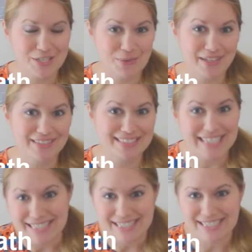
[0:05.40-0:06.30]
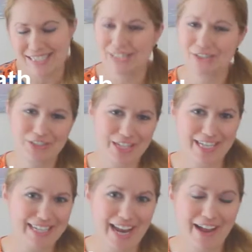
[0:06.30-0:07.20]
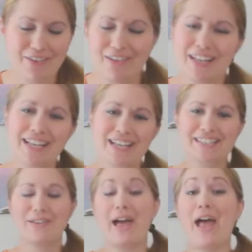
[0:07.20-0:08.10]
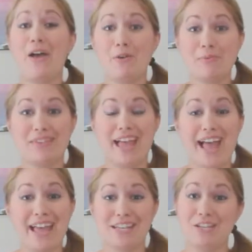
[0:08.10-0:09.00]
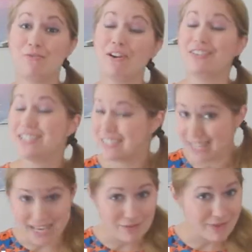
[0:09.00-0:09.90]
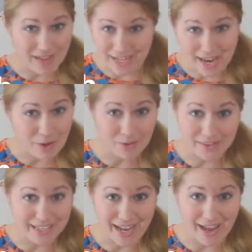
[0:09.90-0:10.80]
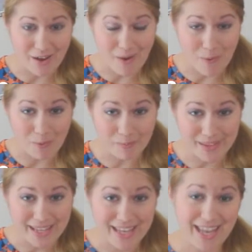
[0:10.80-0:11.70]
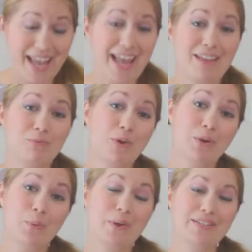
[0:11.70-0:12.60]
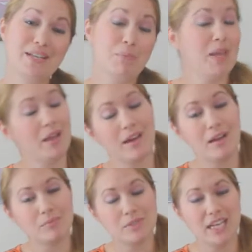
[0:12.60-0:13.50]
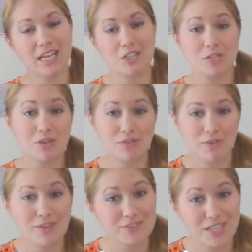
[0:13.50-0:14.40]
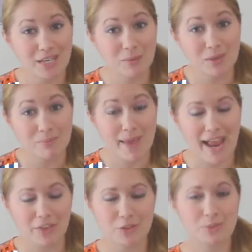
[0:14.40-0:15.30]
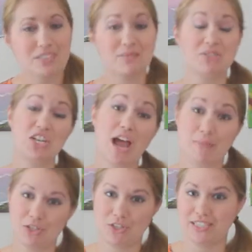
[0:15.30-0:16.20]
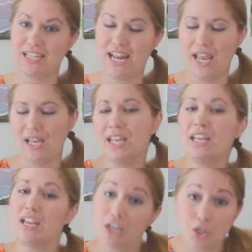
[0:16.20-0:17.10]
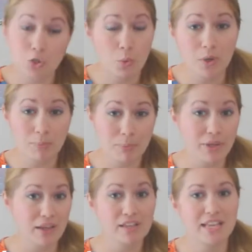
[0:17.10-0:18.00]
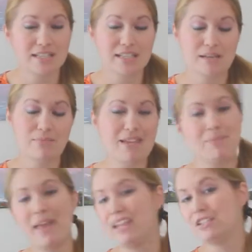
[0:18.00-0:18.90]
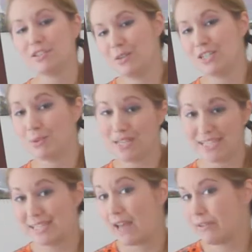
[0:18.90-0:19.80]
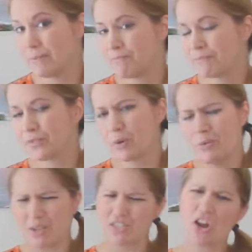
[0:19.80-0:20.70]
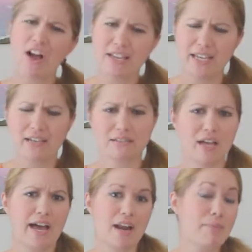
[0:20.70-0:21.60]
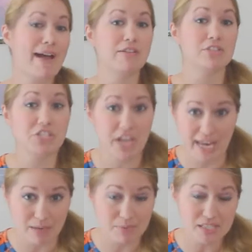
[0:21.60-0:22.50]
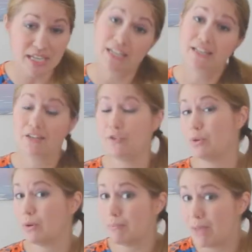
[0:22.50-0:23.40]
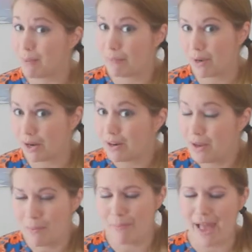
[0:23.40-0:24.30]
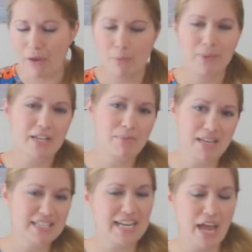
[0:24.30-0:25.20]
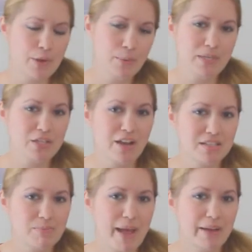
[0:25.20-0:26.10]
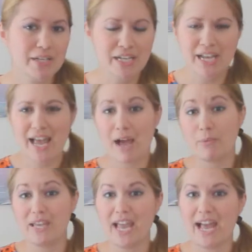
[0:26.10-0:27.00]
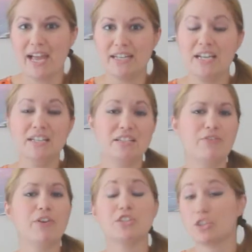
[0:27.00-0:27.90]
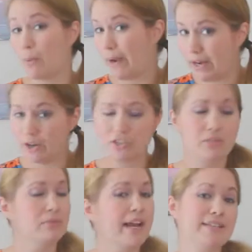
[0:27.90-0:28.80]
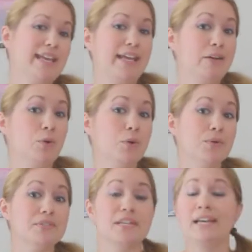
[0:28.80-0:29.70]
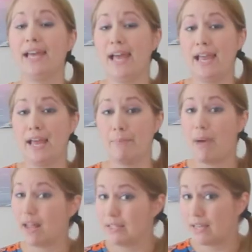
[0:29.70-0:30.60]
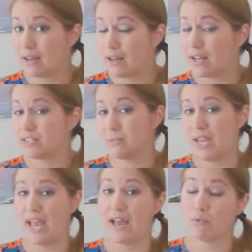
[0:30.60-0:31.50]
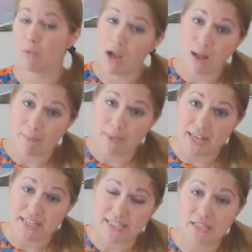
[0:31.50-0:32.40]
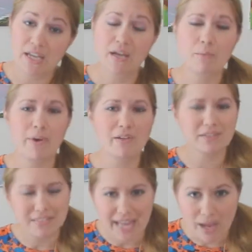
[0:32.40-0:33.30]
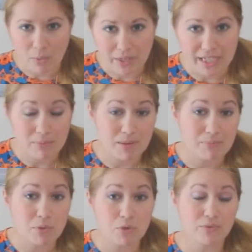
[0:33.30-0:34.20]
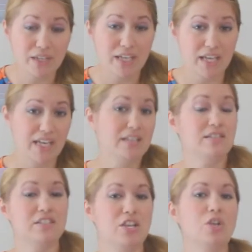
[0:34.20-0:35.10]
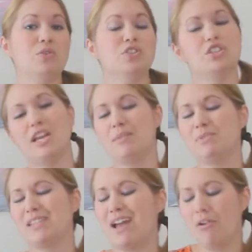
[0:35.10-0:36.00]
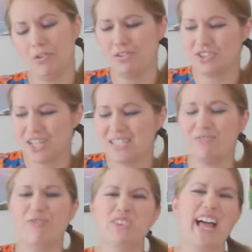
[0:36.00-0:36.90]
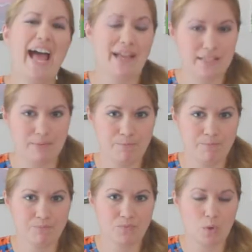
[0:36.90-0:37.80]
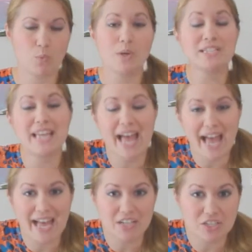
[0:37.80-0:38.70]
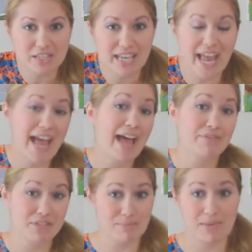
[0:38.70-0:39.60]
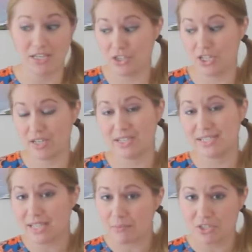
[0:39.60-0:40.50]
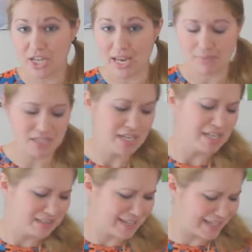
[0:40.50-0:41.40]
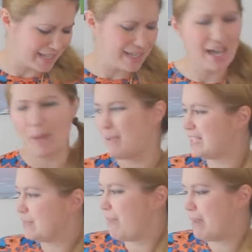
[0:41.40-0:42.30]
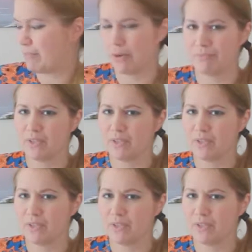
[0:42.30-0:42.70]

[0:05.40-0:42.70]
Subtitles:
doing distance learning now. So I hope that you are safe and healthy at home. And we're going to pick up in Unit 15 with math, doing some geometry today. In your book, that's going to be page 327. We've been talking a lot about shapes. If you remember, back when we could meet together, we talked about how we had different squares and rectangles and polygons. We had rhombus. Well, now we're going to be moving into shapes that aren't just flat, ones that actually have dimension. Because some shapes, like a piece of paper,